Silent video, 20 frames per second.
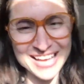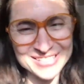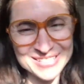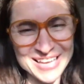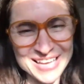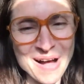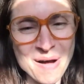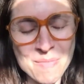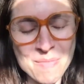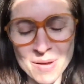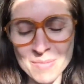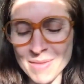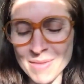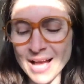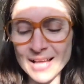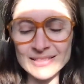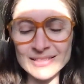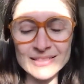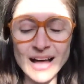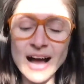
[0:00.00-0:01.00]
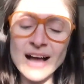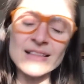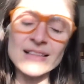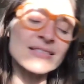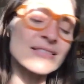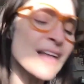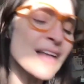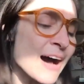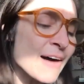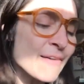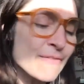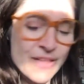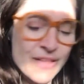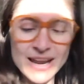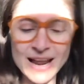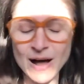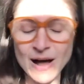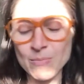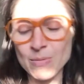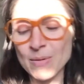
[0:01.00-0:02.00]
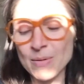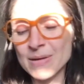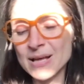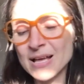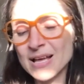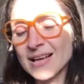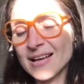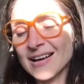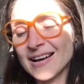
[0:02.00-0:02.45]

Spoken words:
cast album. I love that album.